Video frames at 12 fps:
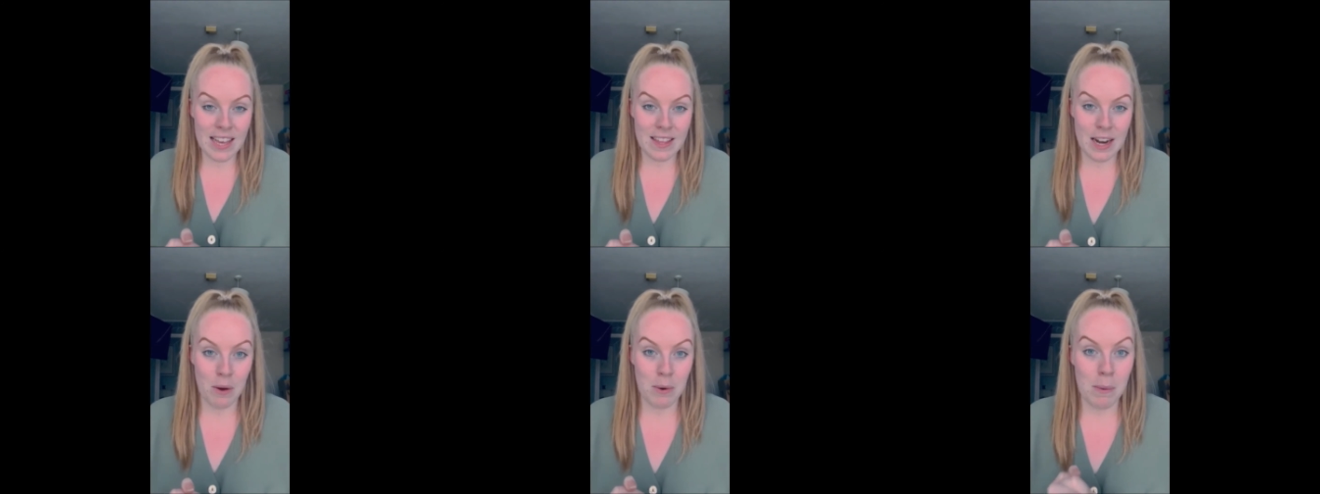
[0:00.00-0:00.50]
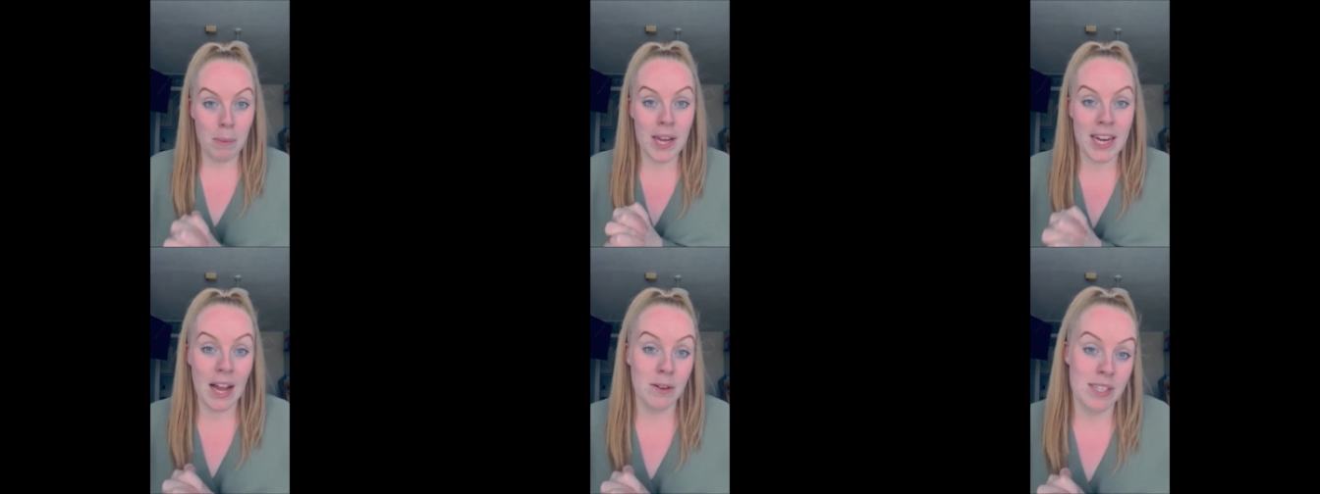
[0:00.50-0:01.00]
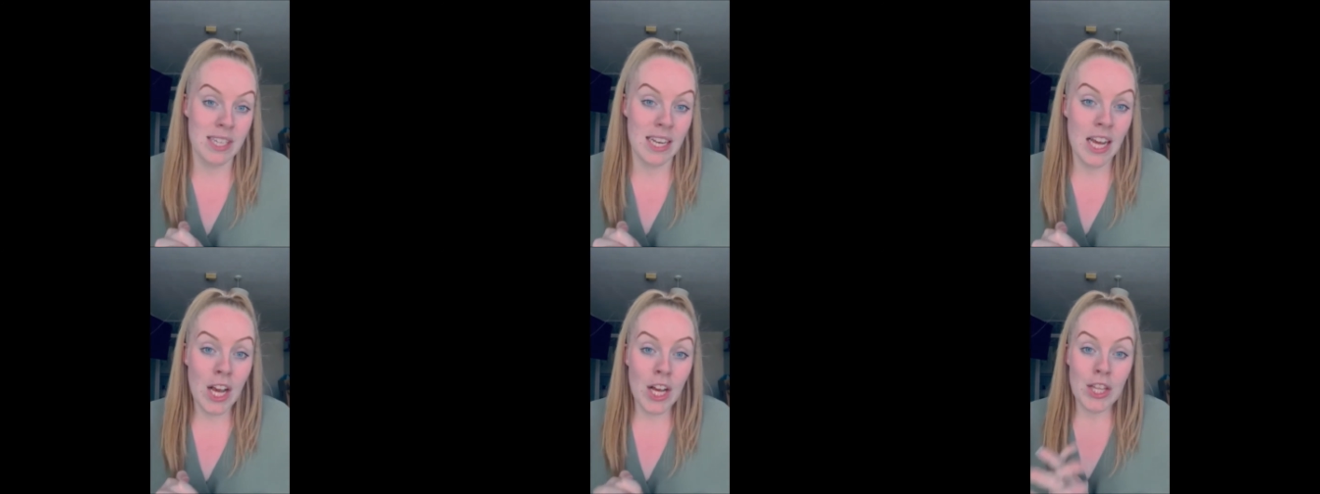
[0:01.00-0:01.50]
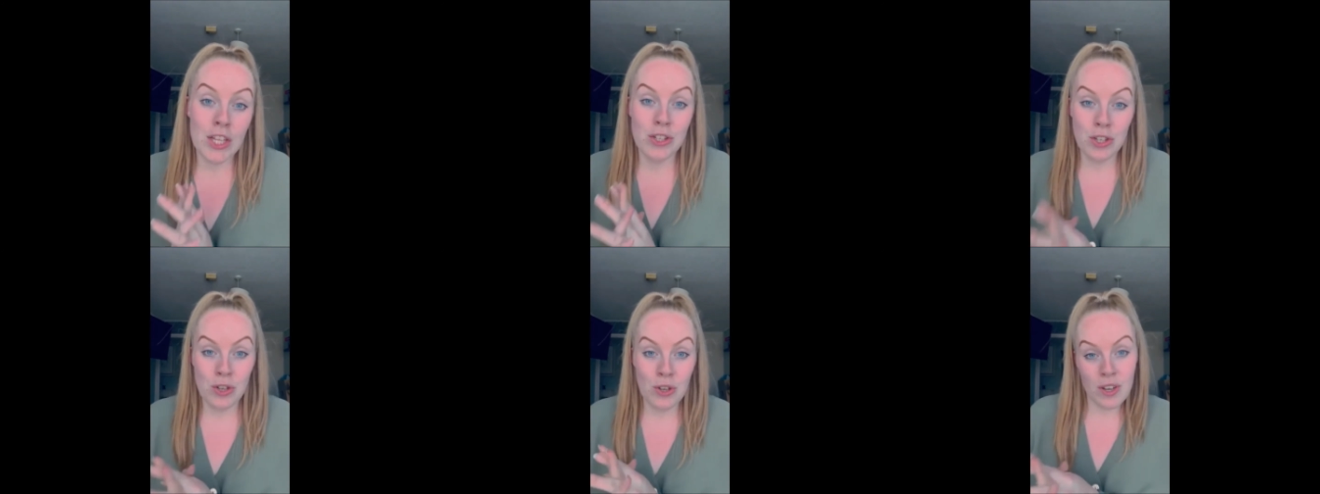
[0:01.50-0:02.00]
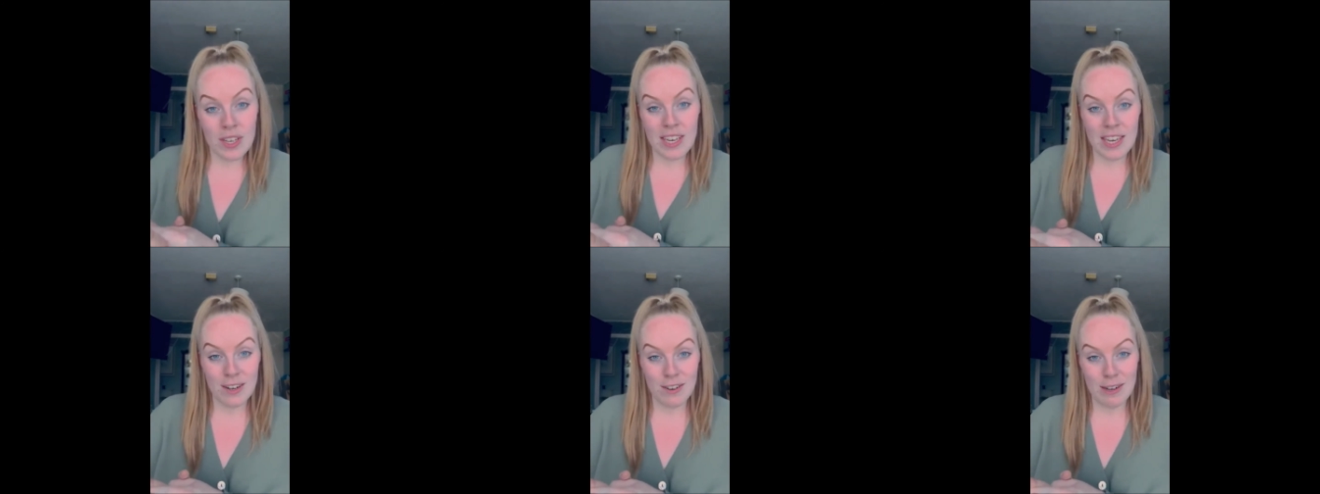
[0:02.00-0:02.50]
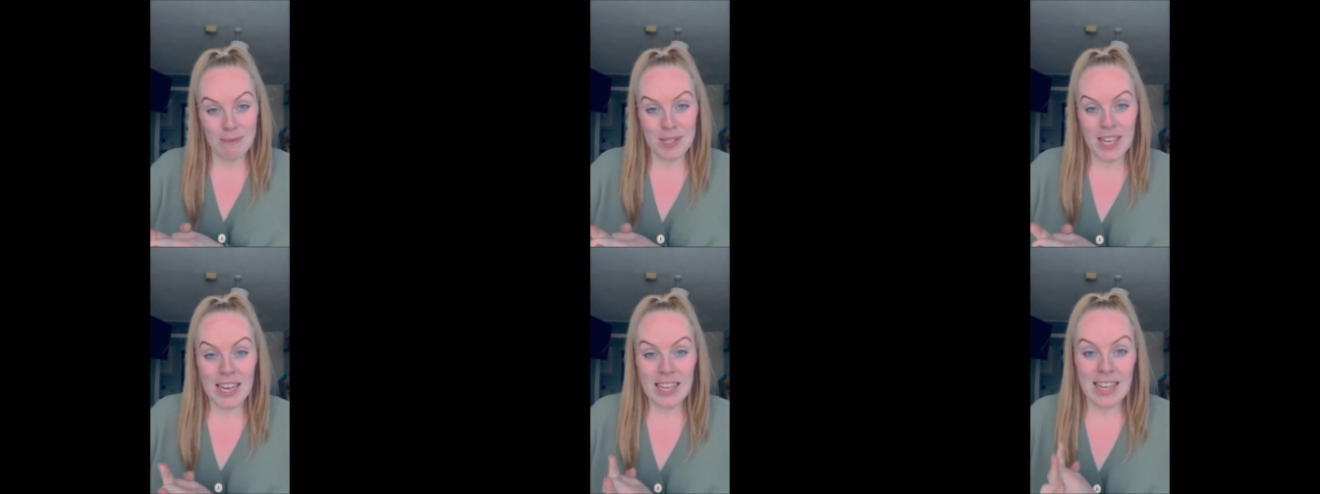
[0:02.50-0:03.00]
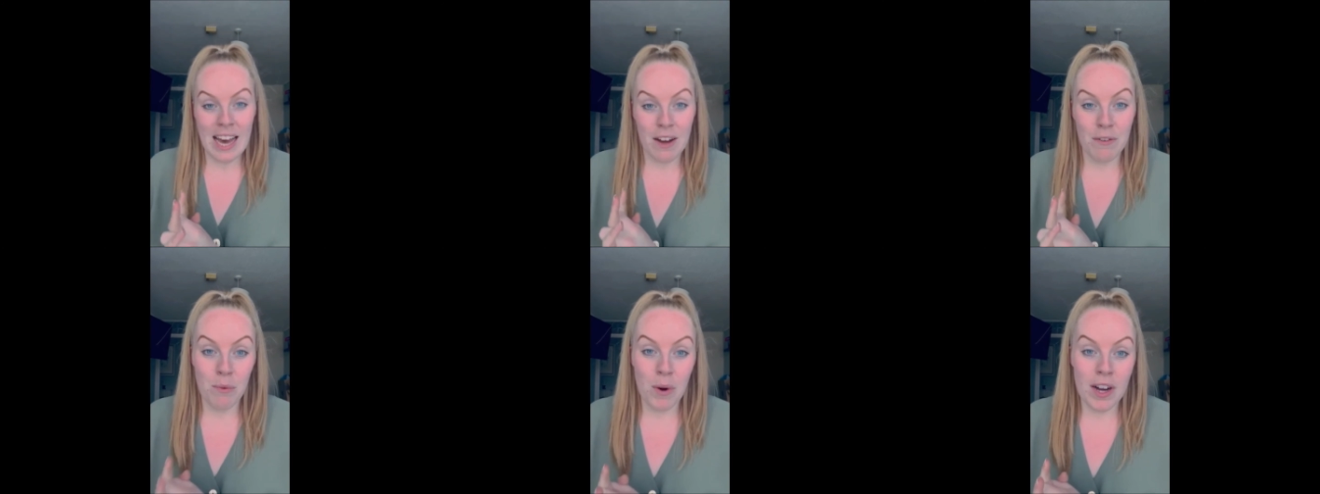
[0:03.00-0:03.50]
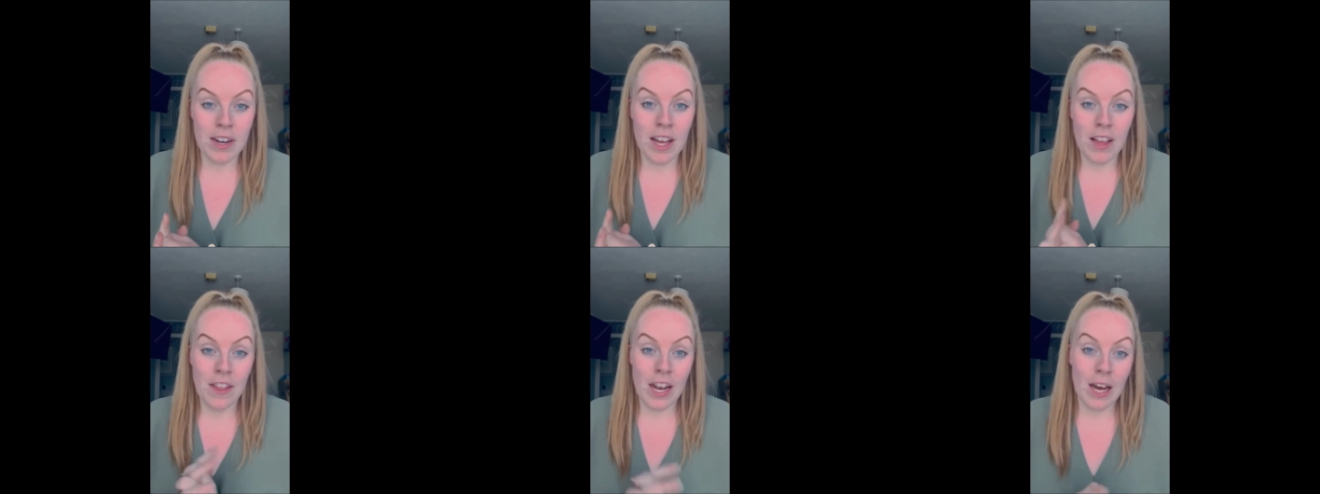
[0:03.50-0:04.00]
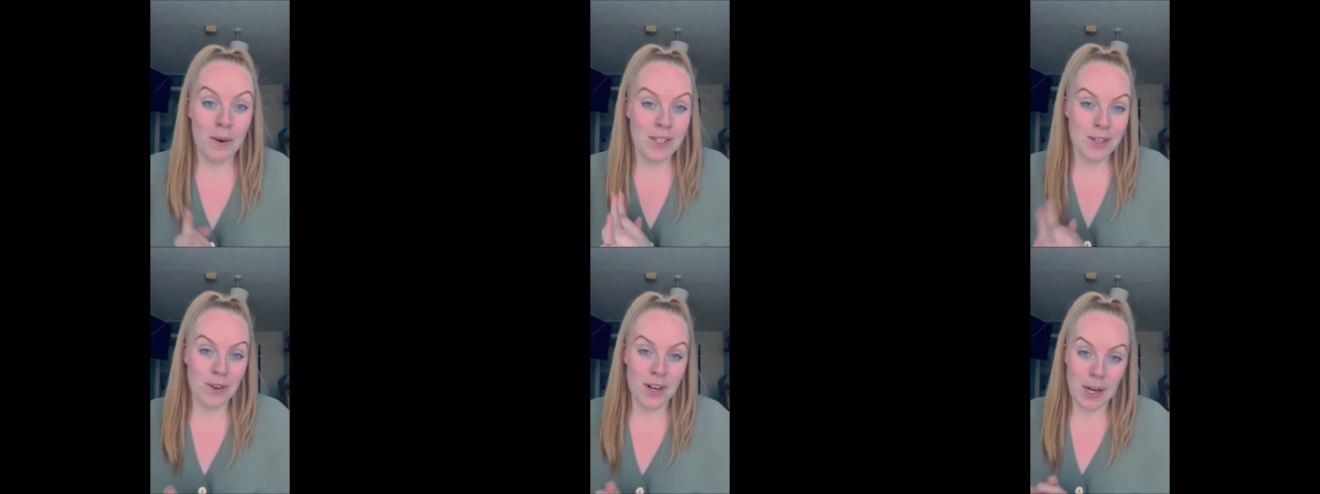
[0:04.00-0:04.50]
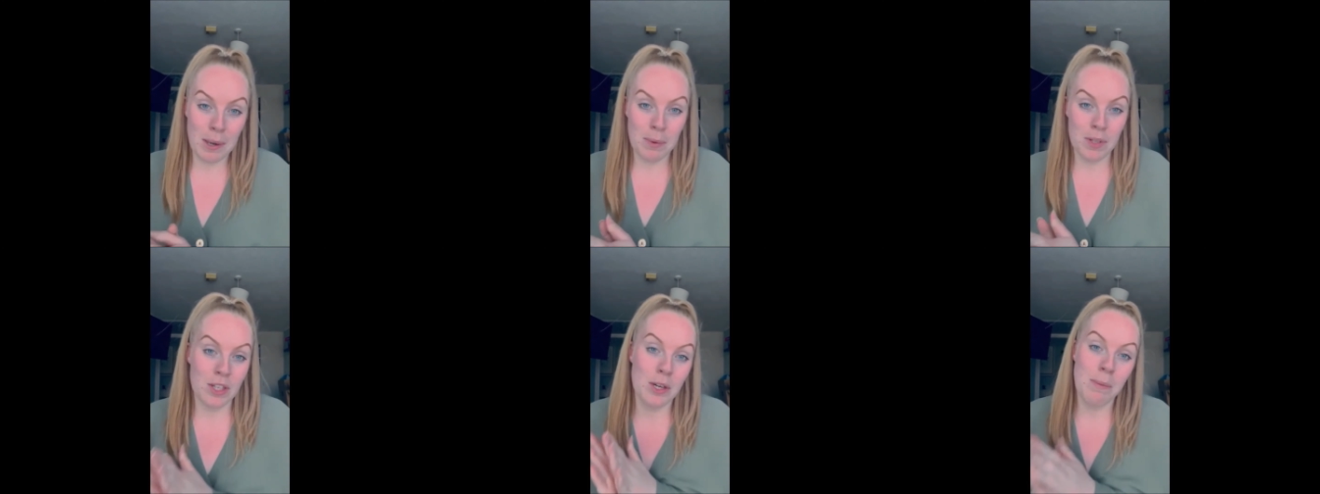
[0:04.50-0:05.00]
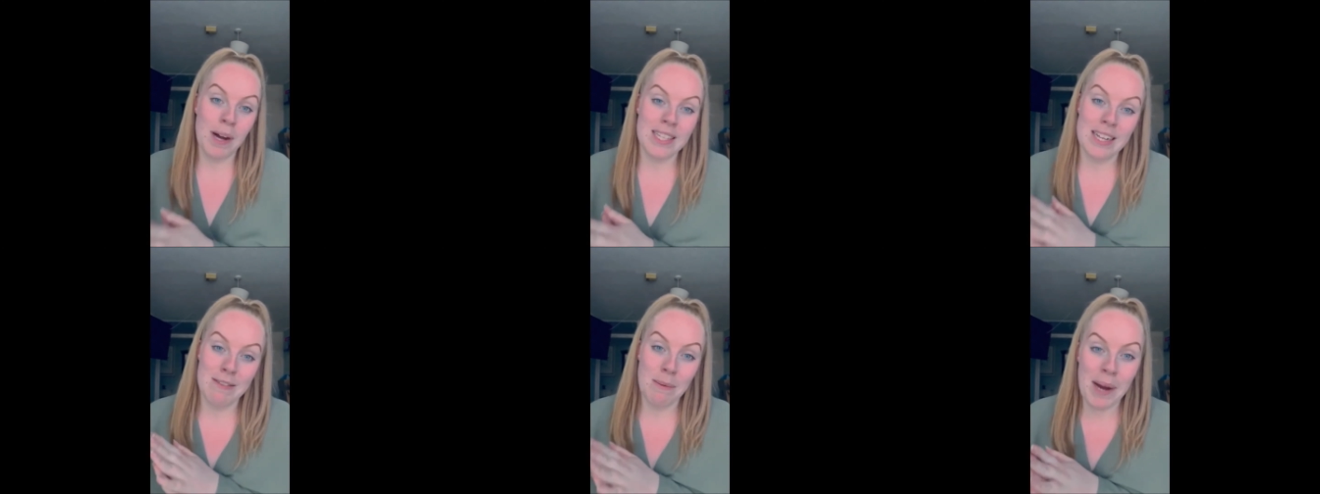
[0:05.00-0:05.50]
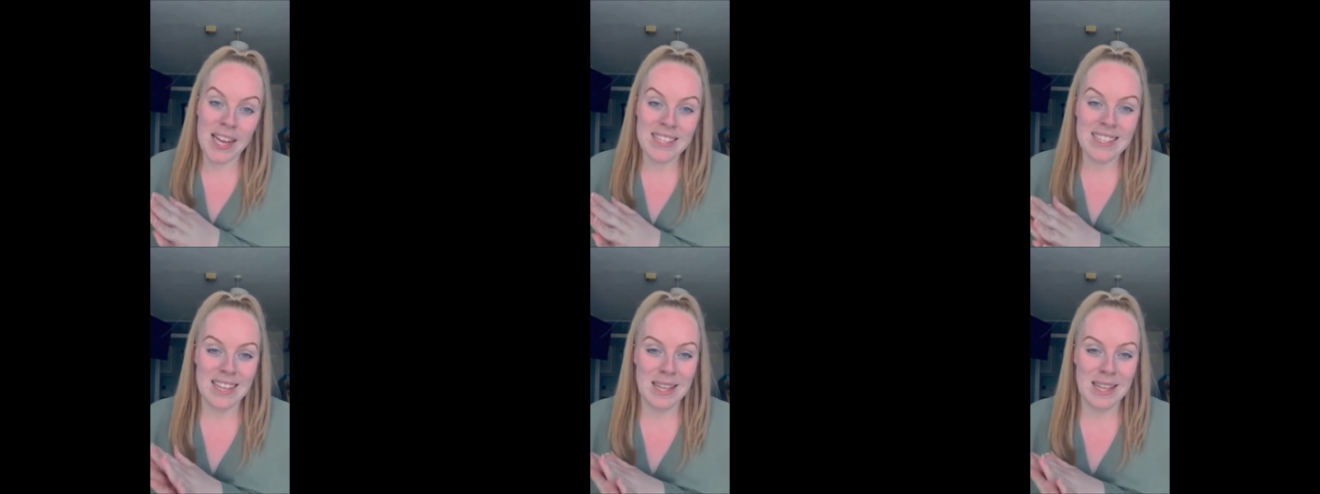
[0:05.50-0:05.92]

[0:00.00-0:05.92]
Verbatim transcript: And then I will be announcing the two year groups that have won the lower school and upper school Battle of the Bands.